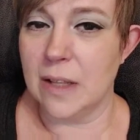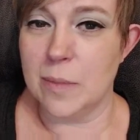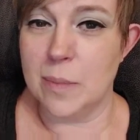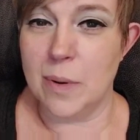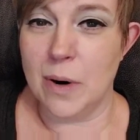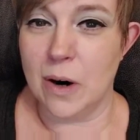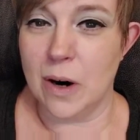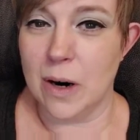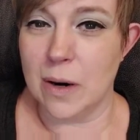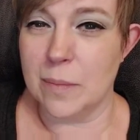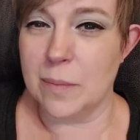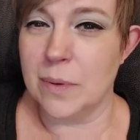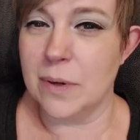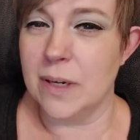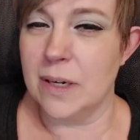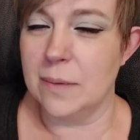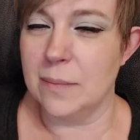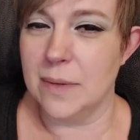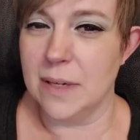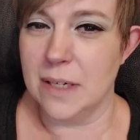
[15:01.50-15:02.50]
apart
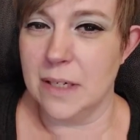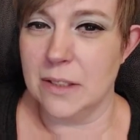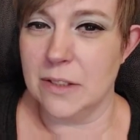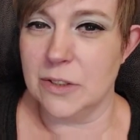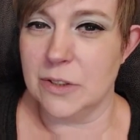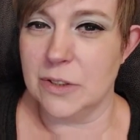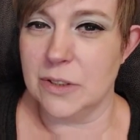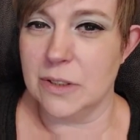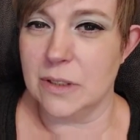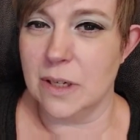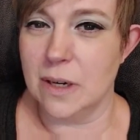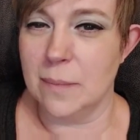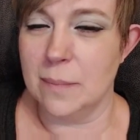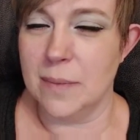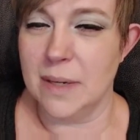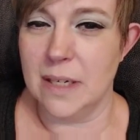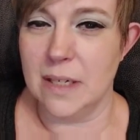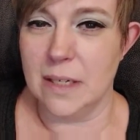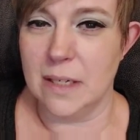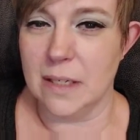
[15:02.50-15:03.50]
pretty much
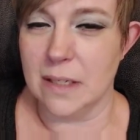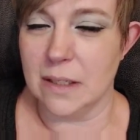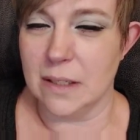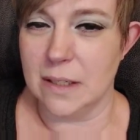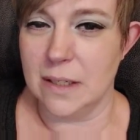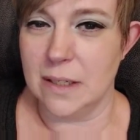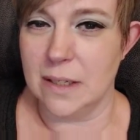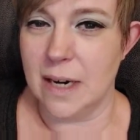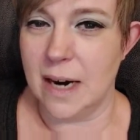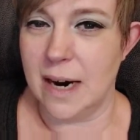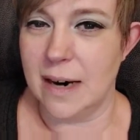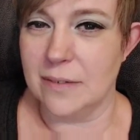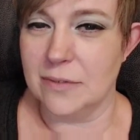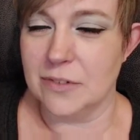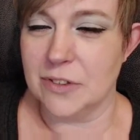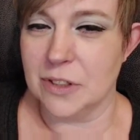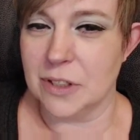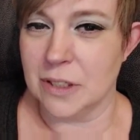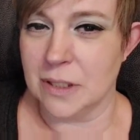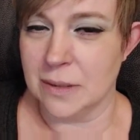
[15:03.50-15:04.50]
immediately
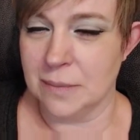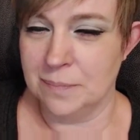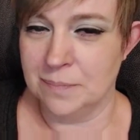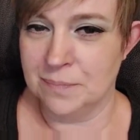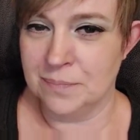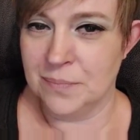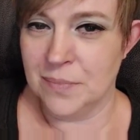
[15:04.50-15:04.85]
after